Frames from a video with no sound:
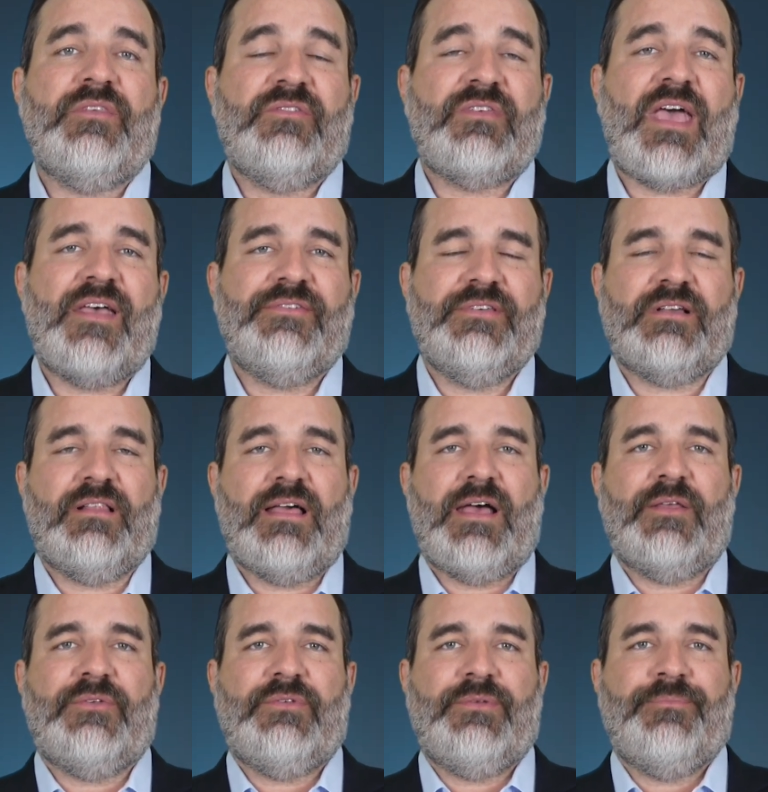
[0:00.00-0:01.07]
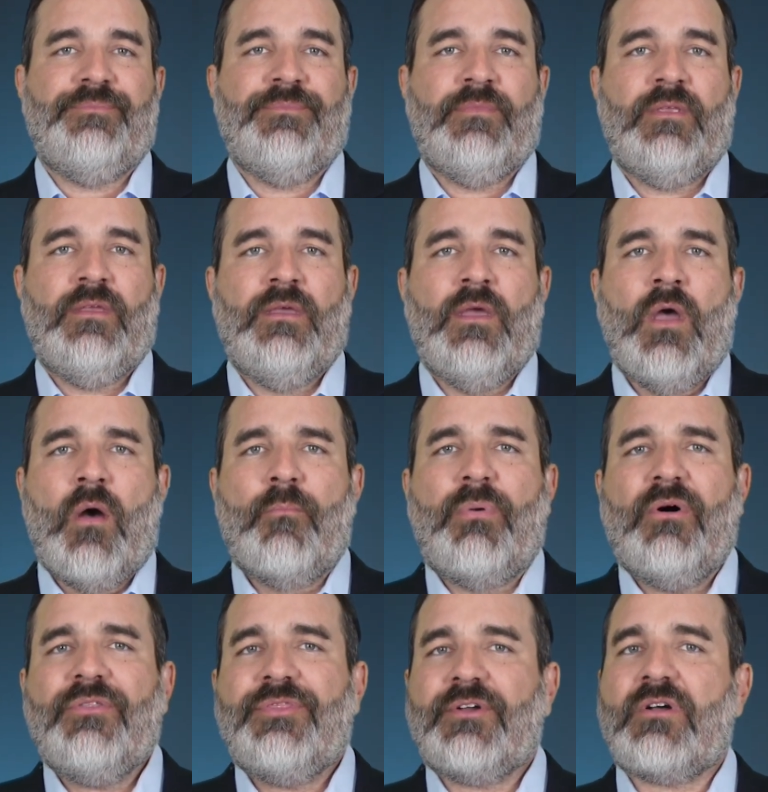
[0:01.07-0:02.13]
this asset class.
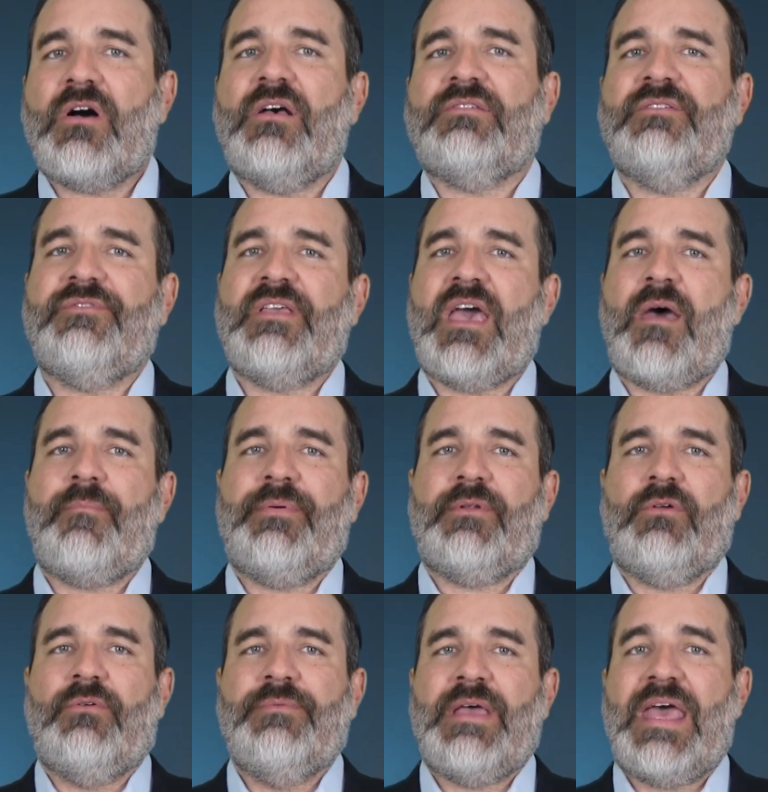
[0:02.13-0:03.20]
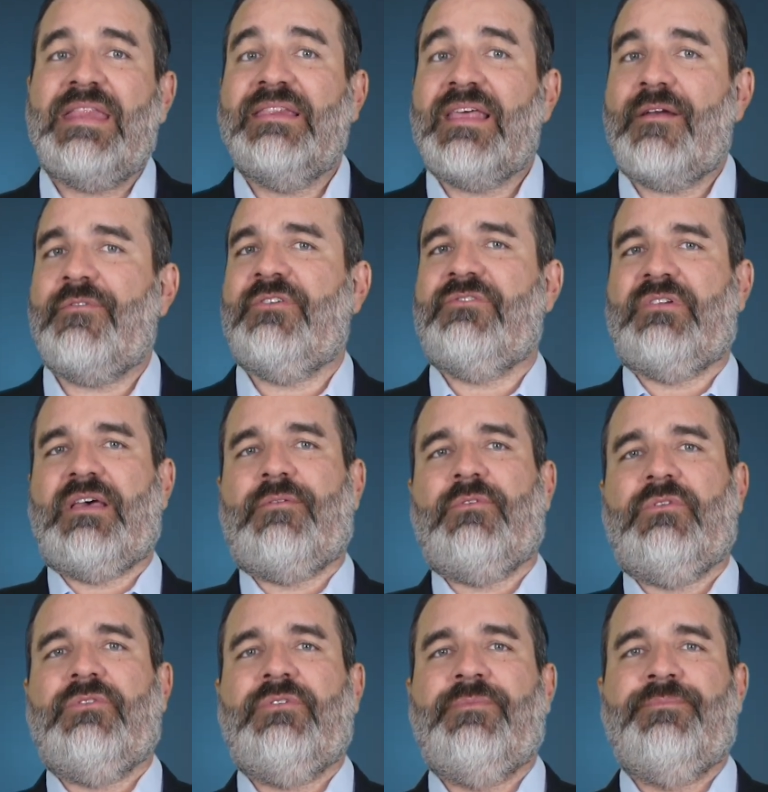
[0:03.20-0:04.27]
Both the cost of capital and leverage
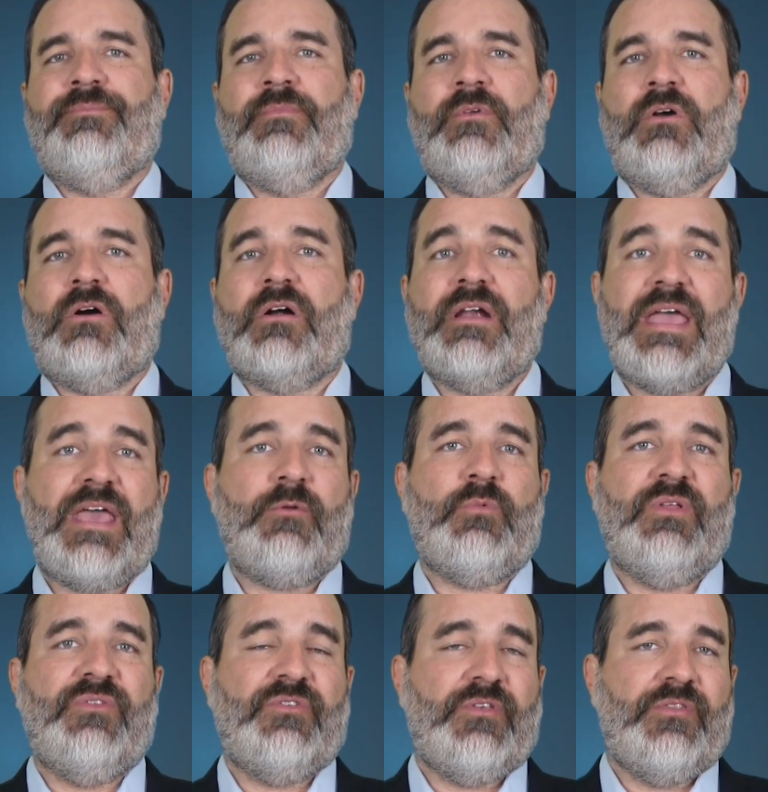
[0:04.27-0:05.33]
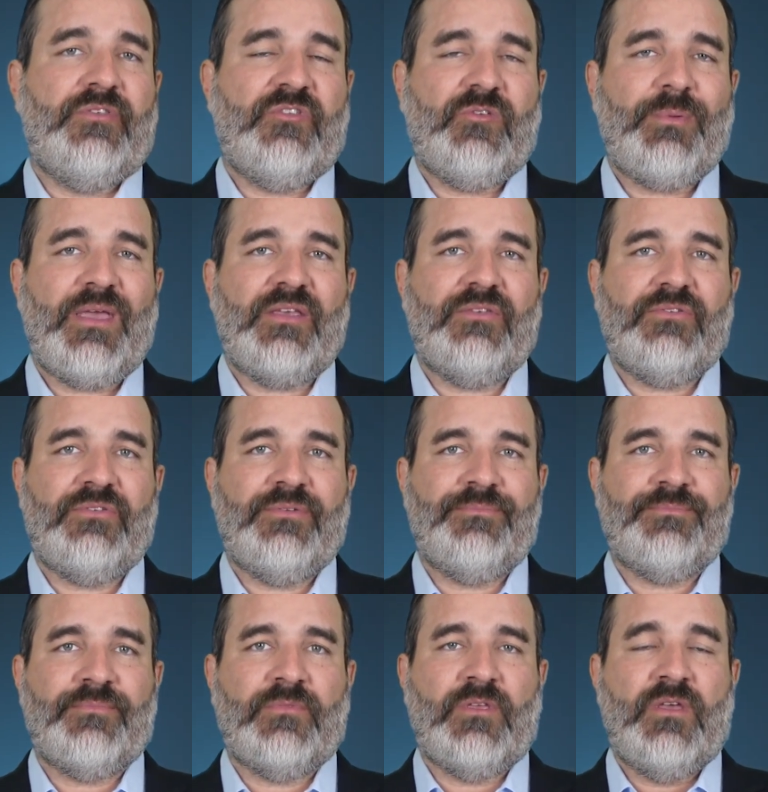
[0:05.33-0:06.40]
levels are headwinds in this space.
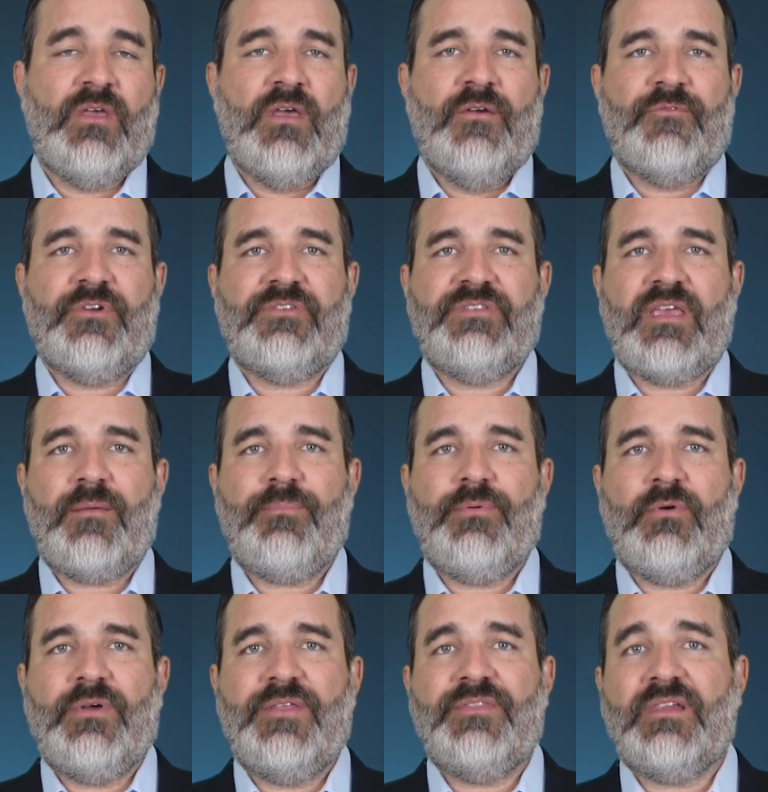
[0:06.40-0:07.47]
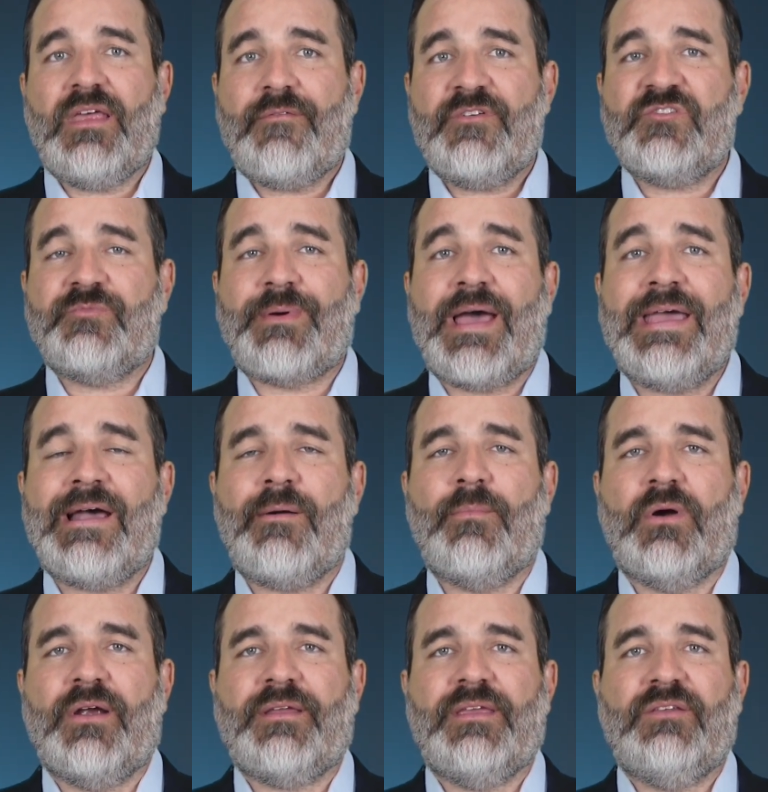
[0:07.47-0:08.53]
For example, in the leveraged buyout
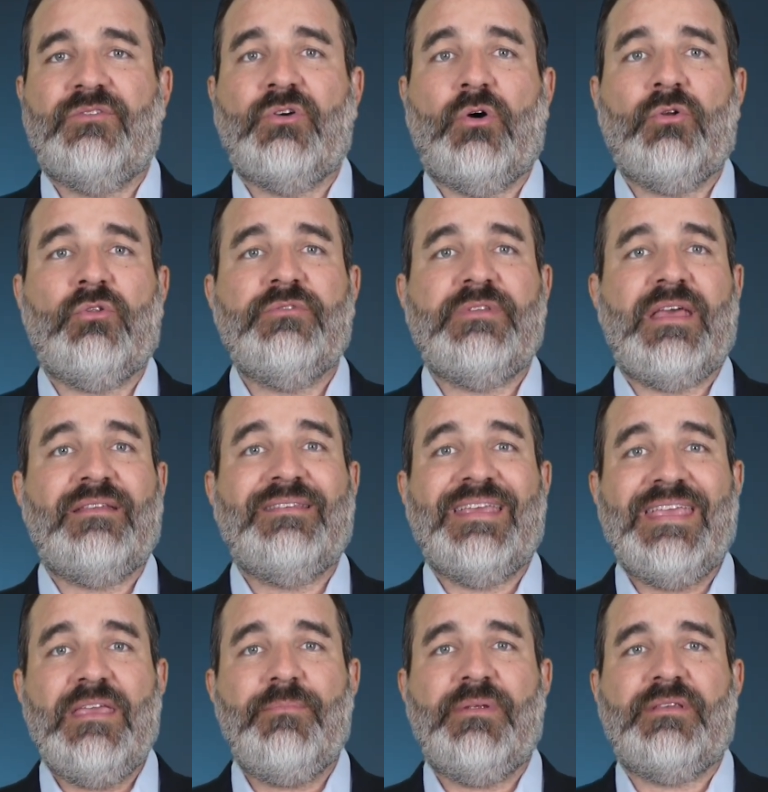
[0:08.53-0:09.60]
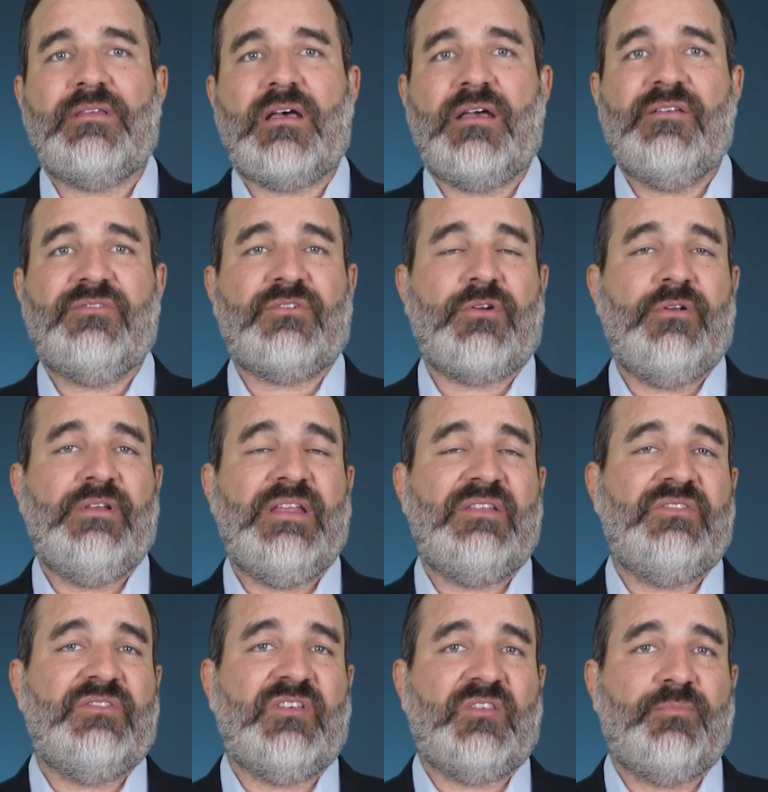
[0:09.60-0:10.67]
market, total debt to EBITDA is currently at
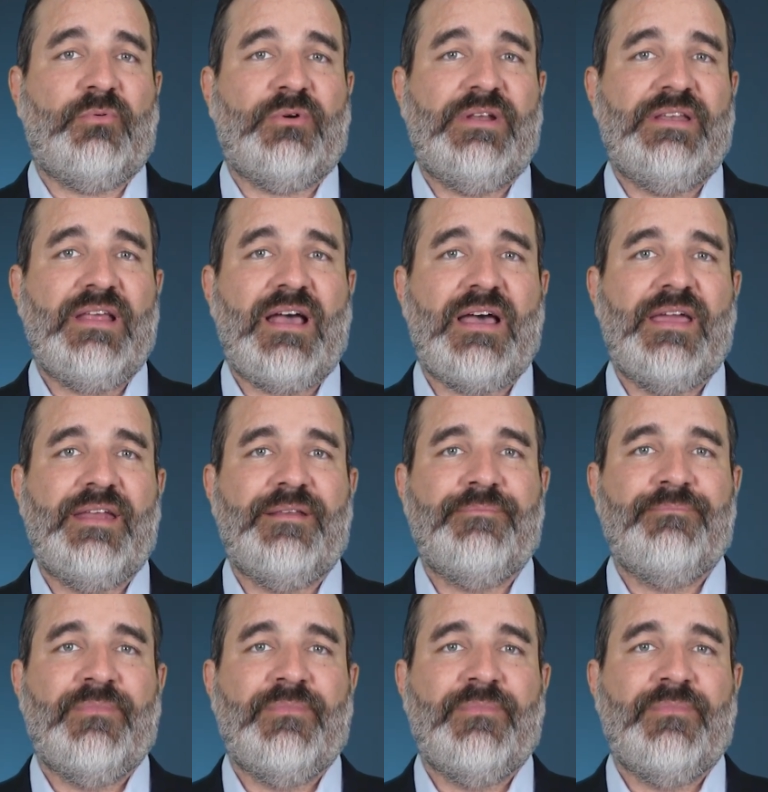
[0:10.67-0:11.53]
6.9.